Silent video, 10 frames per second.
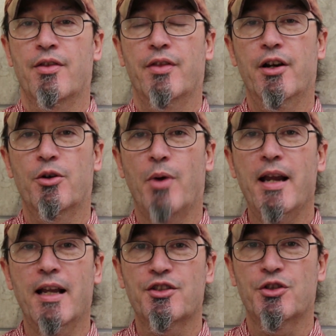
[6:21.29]

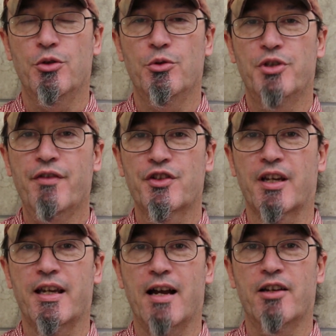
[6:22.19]
right next to
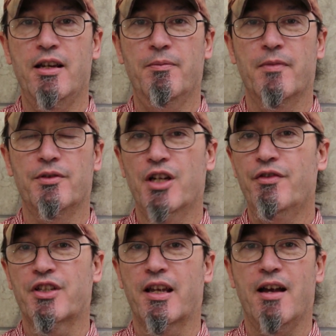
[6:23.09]
Jefferson County.
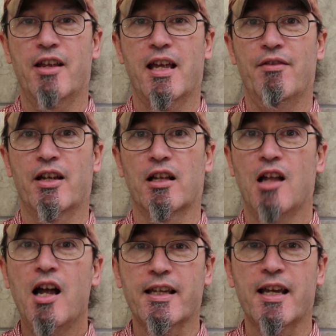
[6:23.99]
Jefferson County having a
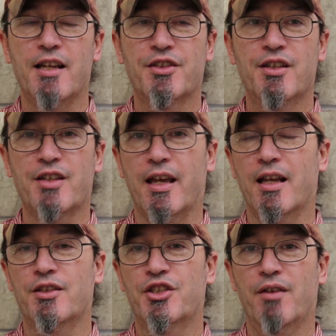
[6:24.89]
lot of cases,
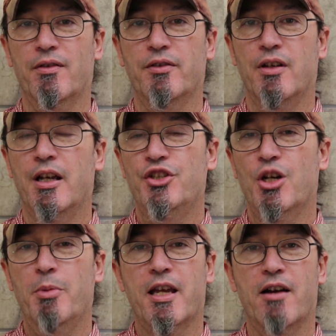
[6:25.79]
and
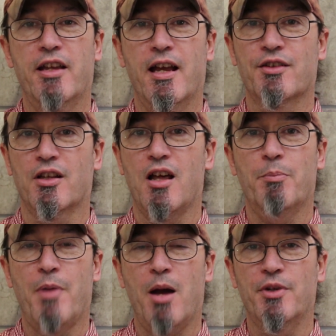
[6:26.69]
Shelby County has a lot
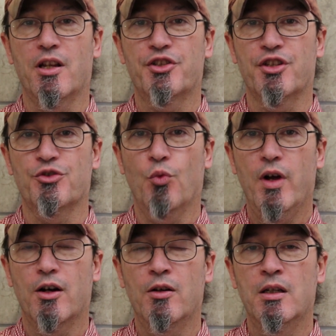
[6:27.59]
of population as
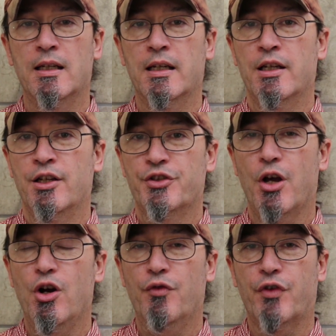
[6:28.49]
well.
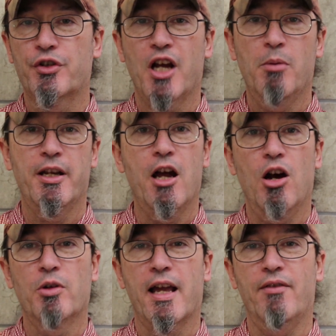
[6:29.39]
So for Shelby to
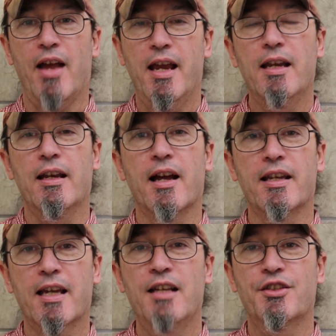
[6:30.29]
only have 89
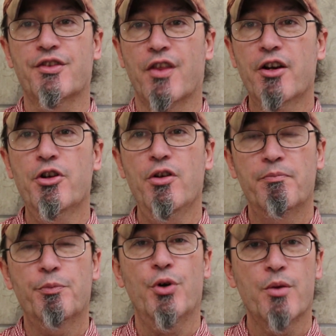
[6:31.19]
cases, they're
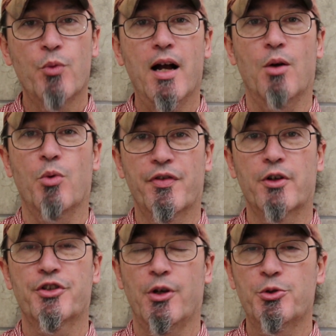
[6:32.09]
doing pretty well with
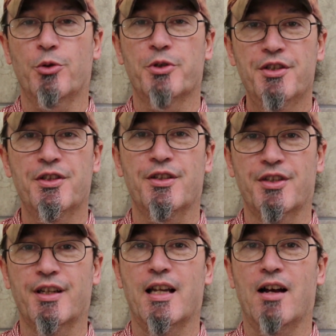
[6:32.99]
their social
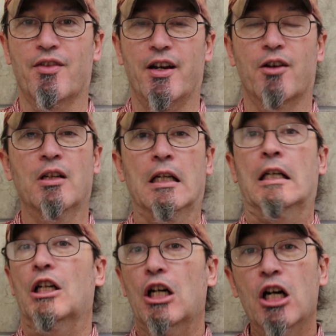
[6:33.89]
distancing down there
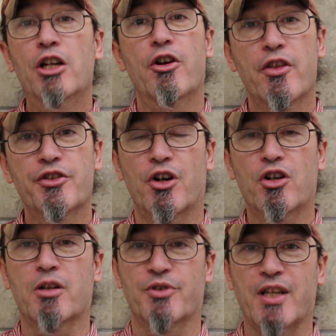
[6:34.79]
under the
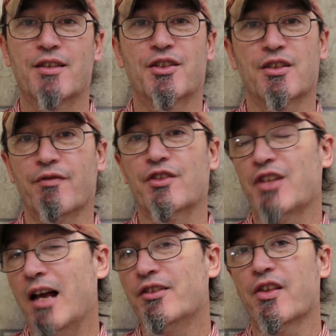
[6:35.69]
circumstances of the
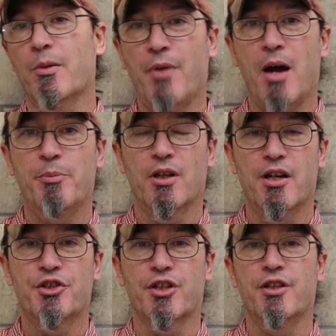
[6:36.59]
size of the
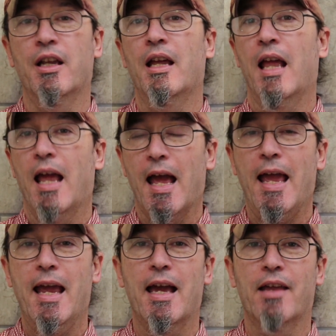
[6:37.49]
population
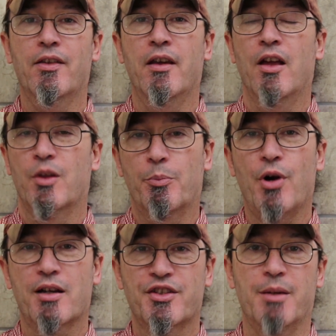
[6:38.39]
and the
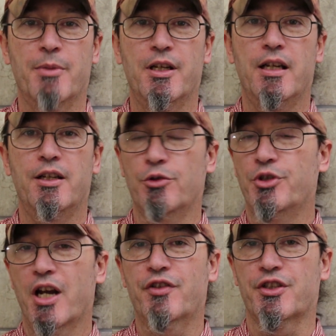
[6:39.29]
proximity to
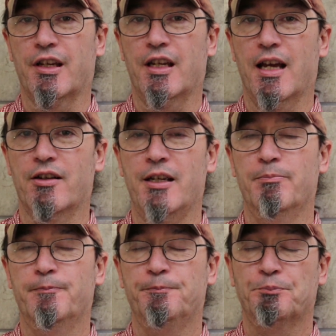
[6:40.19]
Jefferson County.
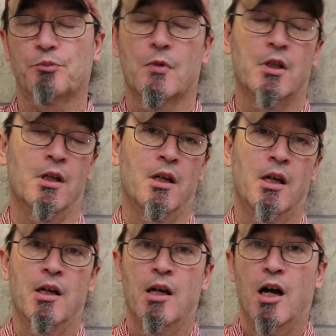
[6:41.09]

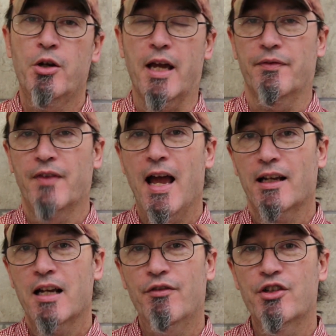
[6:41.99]
Okay,
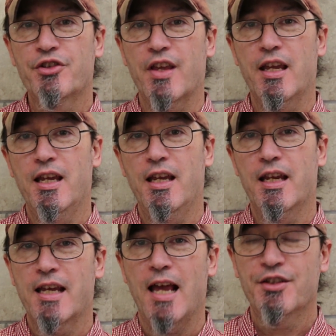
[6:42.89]
that covers
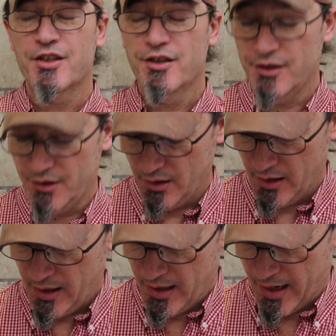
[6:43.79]
the cases,
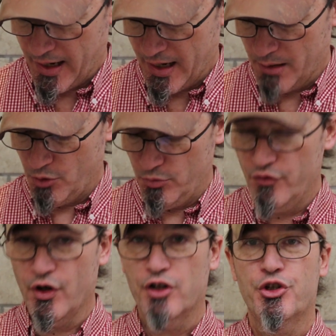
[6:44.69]
and I'm going to
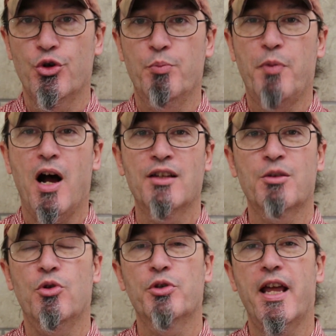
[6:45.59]
move on to
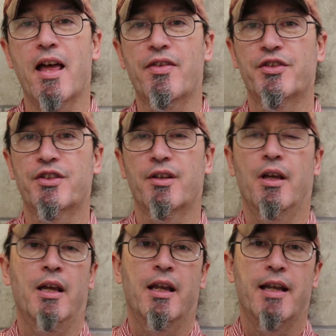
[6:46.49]
possible deaths.
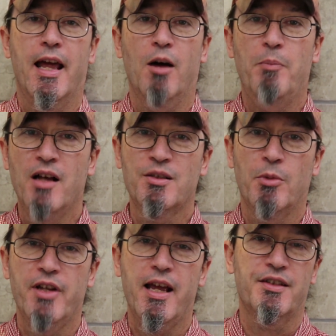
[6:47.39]
Now,
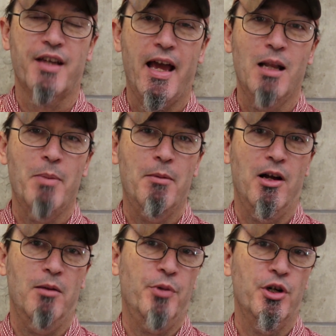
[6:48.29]
possible deaths,
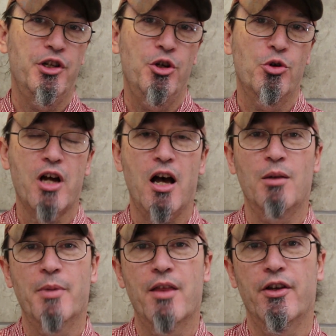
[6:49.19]
Alabama put a new
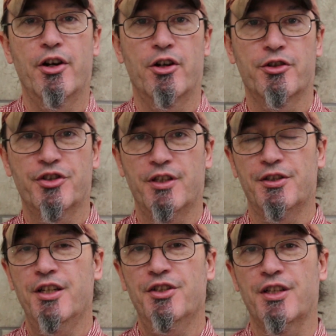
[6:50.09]
column in their
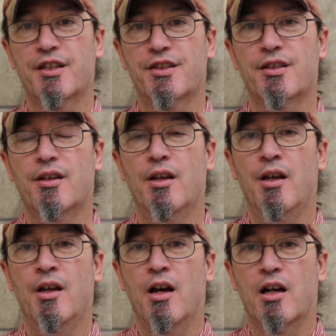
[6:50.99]
statistics
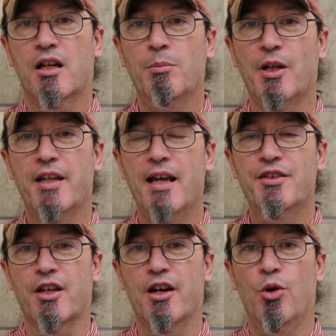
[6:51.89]
a couple of
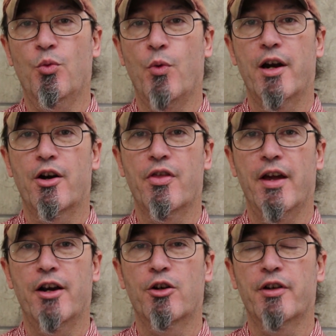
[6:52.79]
days ago where
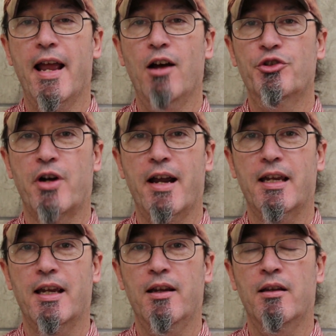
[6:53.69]
they're now
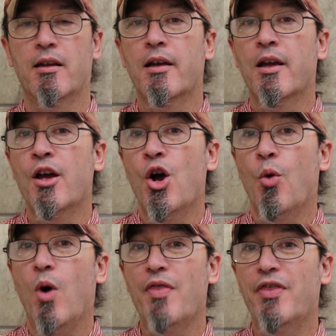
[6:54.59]
tracking
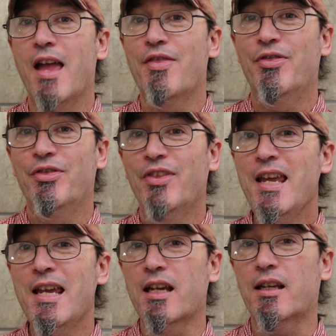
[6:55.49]
what they
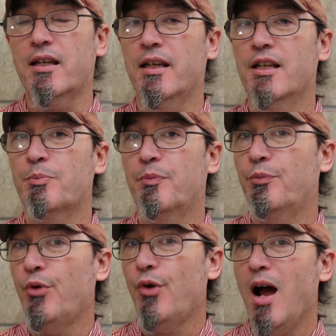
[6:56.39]
think is
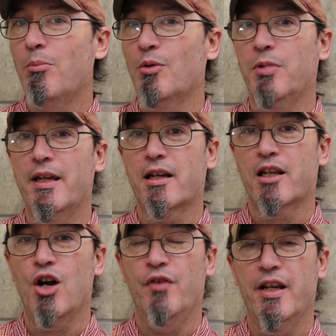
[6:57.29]
probably a
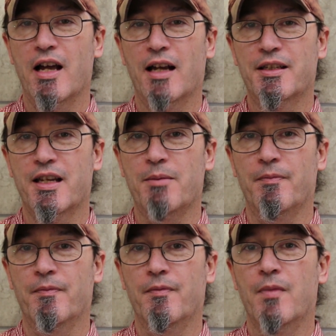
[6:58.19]

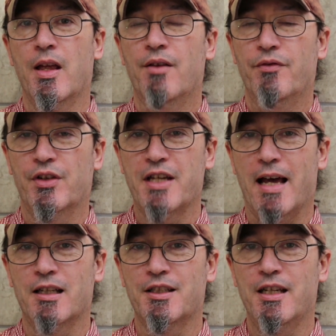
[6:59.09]
COVID-19
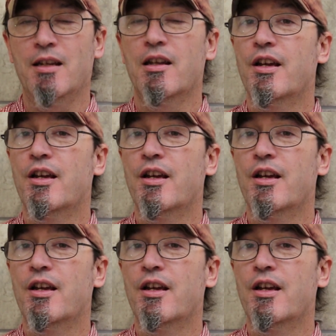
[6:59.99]
fatality,